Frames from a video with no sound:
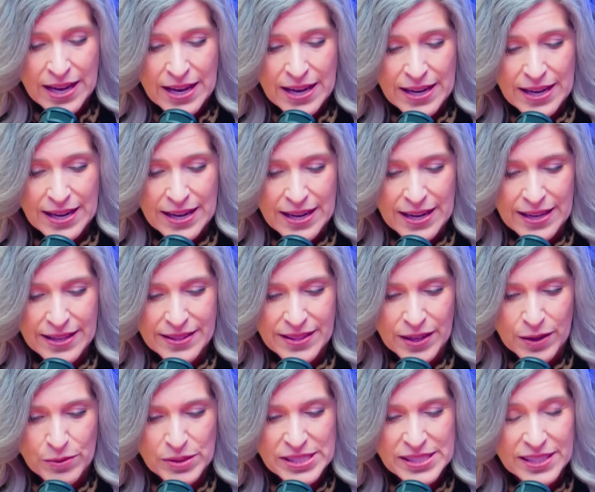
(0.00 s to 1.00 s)

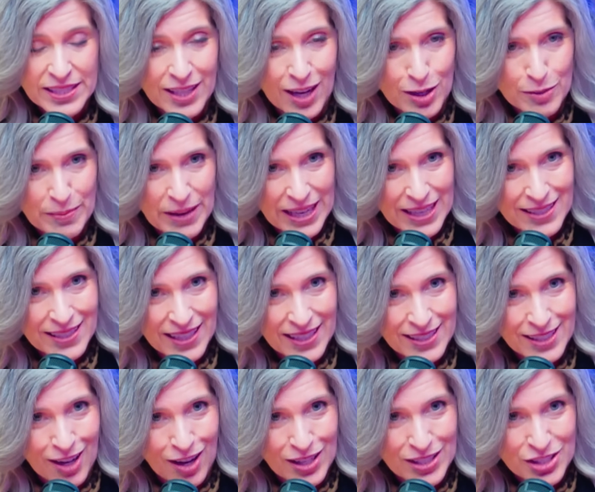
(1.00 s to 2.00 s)
there was a young man I
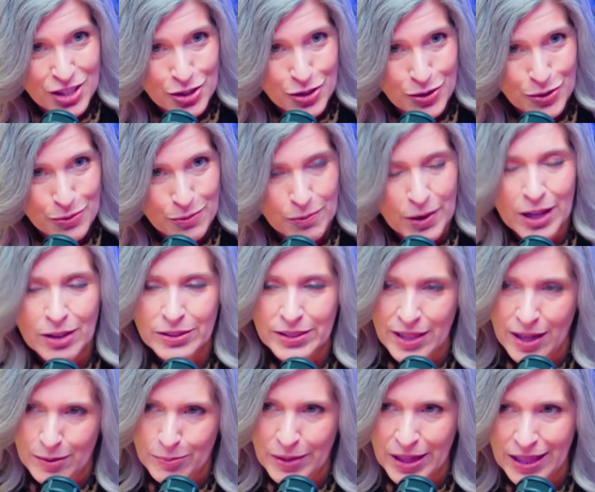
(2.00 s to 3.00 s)
had gone to,
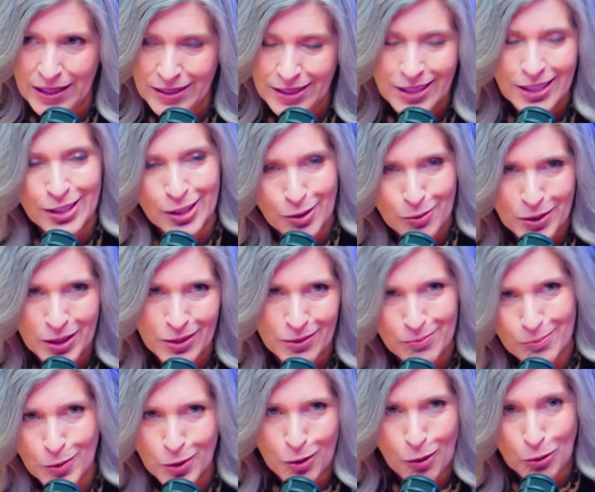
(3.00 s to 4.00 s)
young man,
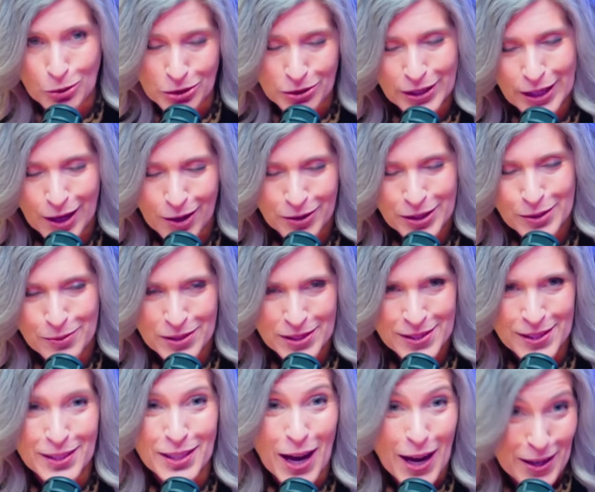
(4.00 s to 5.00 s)
we're older now. He
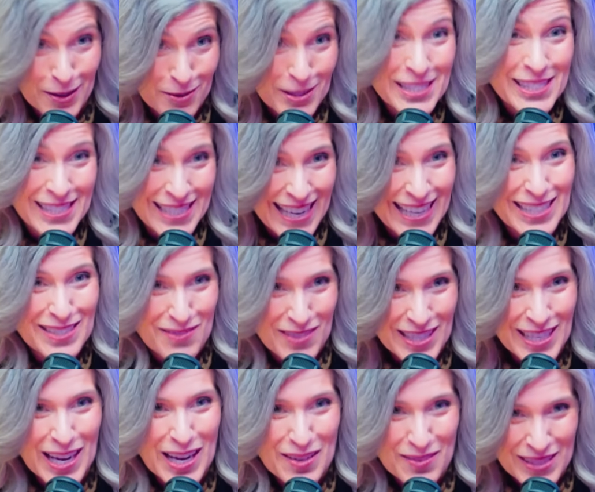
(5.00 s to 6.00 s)
was at Iowa State
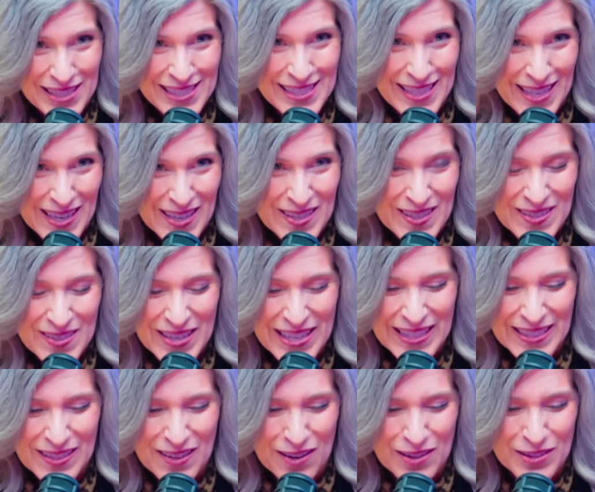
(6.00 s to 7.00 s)
when I was there
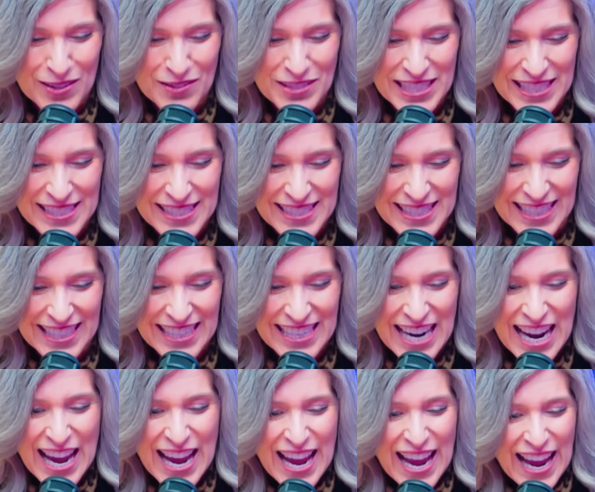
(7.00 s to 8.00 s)
in ROTC.
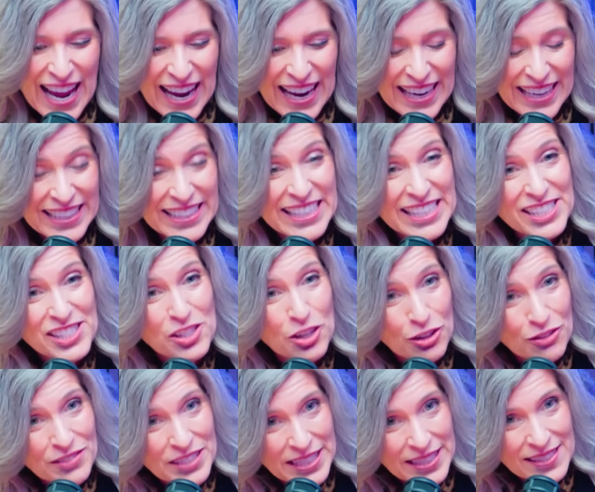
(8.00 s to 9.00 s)
And he
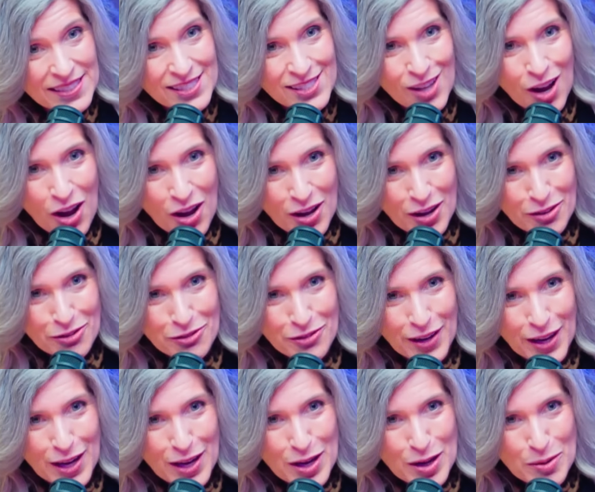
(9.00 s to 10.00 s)
served in SOF,
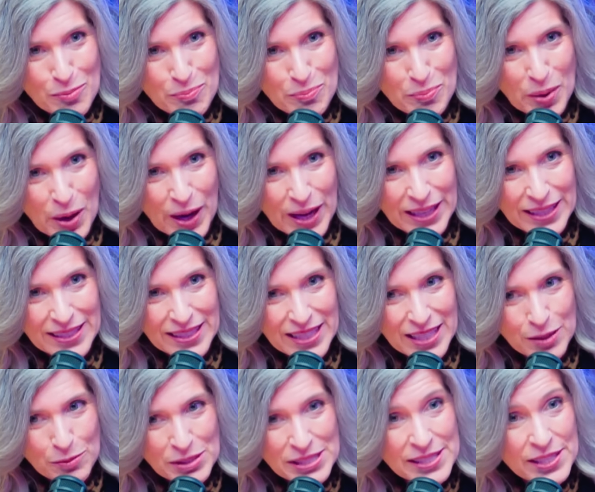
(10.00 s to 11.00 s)
but
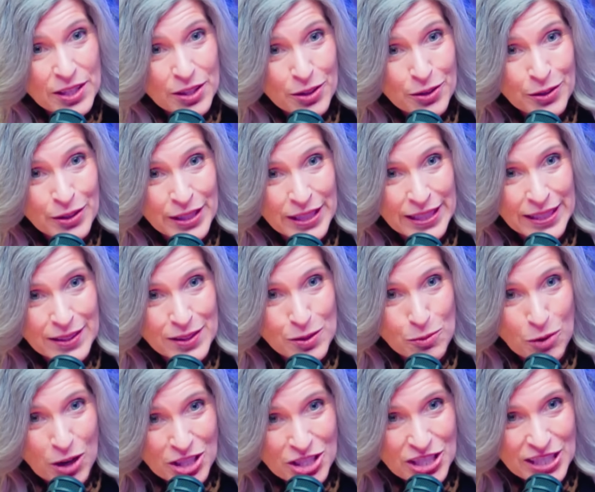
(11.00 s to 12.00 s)
he was here in the
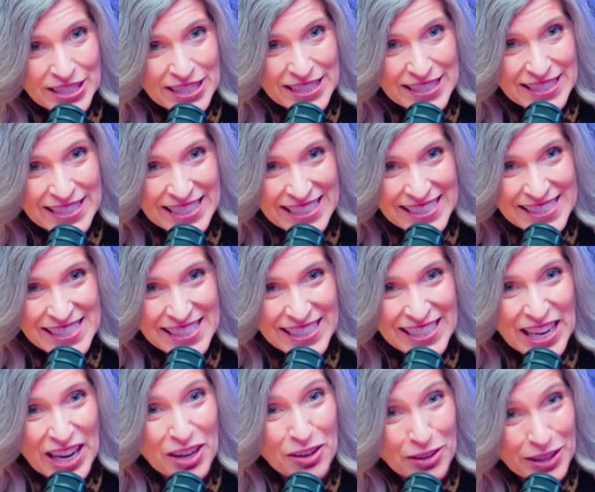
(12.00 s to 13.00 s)
Washington,
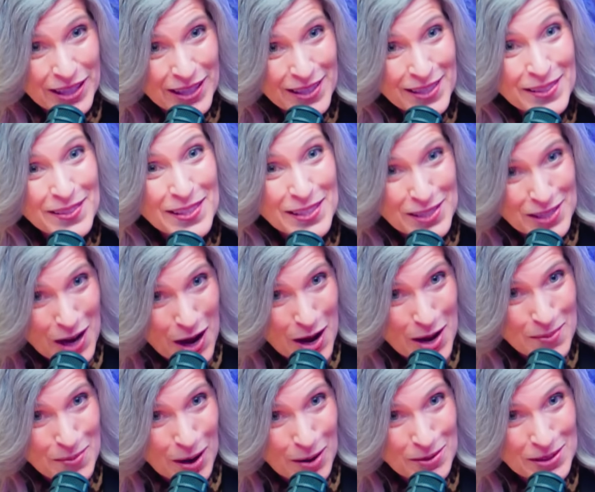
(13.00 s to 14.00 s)
D.C. area at the
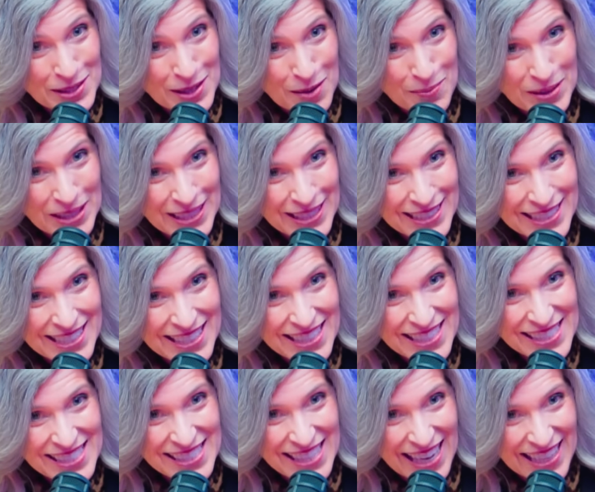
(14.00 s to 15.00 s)
time I was coming into
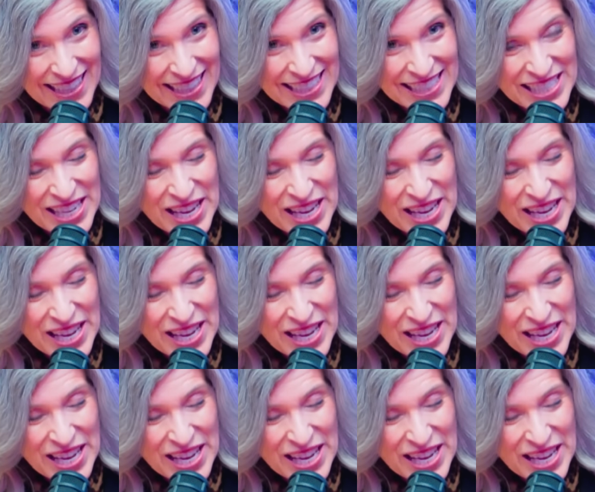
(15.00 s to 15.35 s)
the Senate.